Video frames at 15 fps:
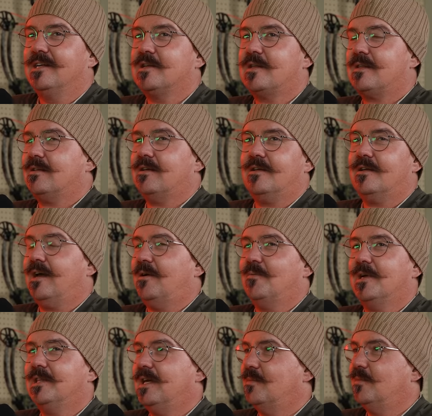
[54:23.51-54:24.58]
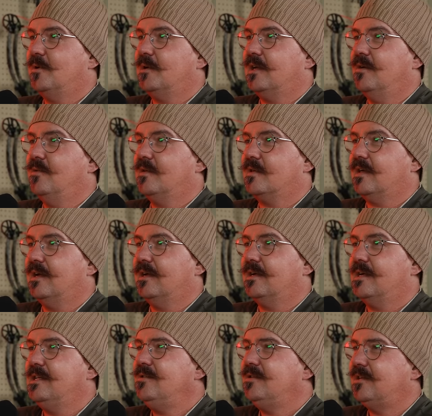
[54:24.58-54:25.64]
I just I read that book and I was
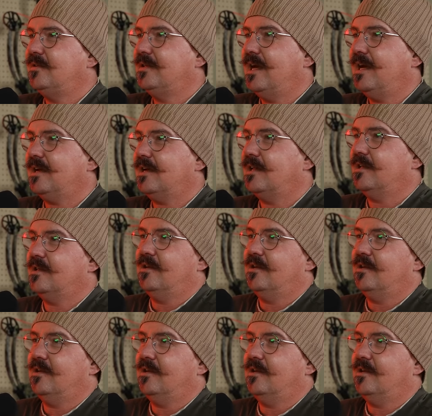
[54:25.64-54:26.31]
like, can you do that?